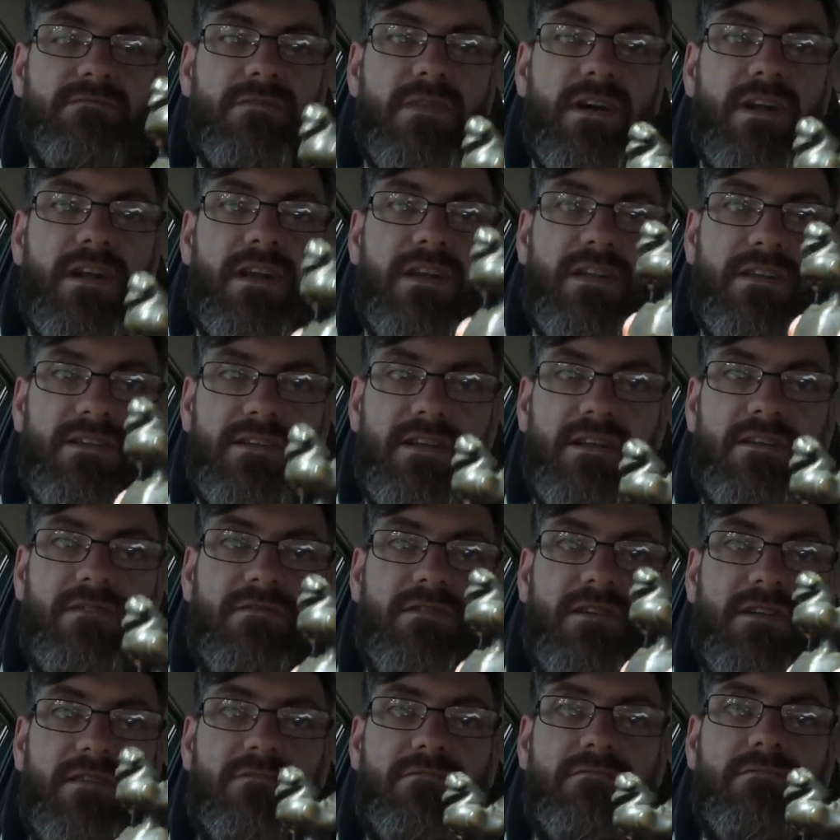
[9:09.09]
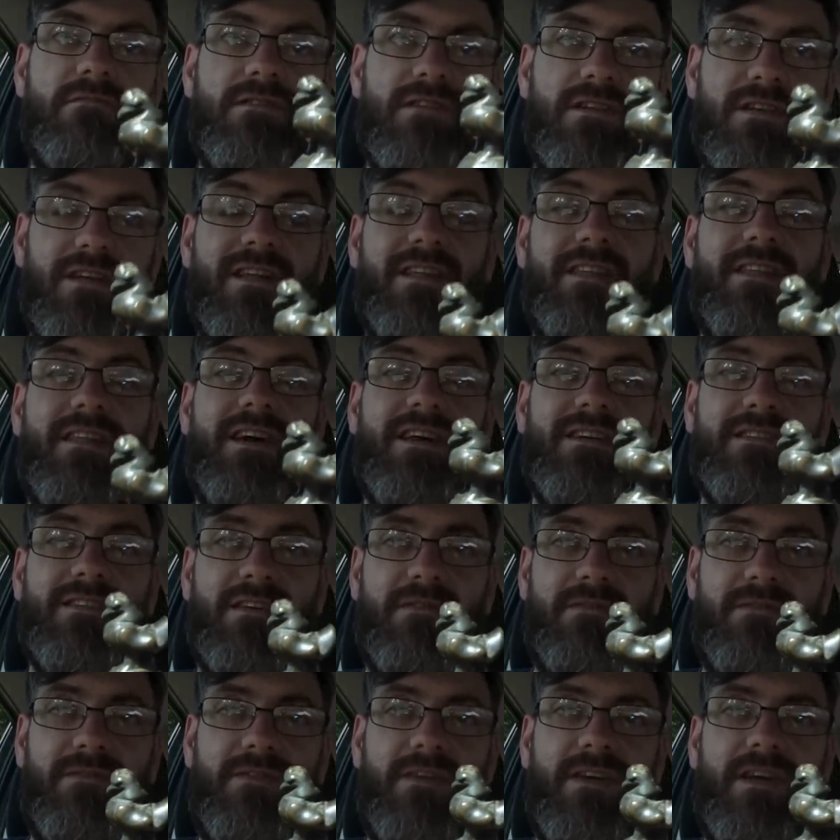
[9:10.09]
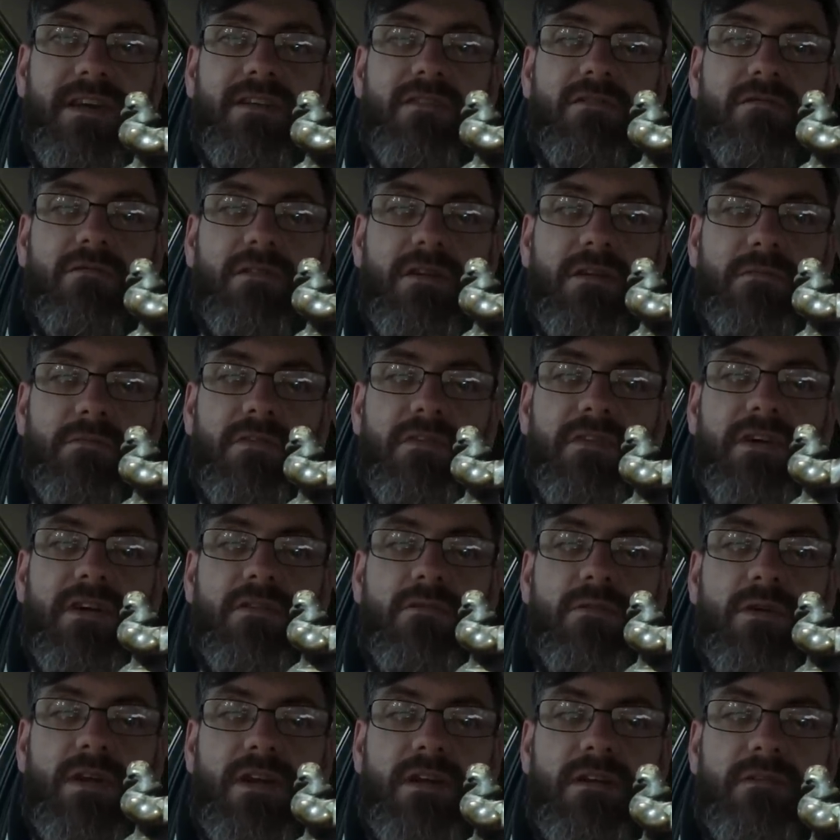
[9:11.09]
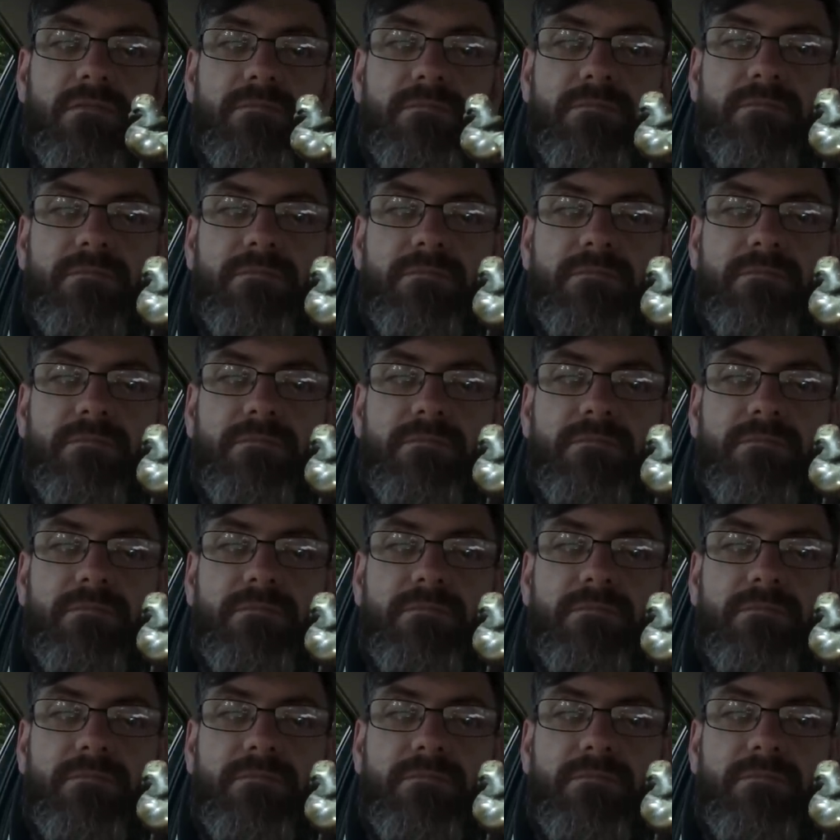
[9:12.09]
and I can tell you now, that's a fair old lump of heroin.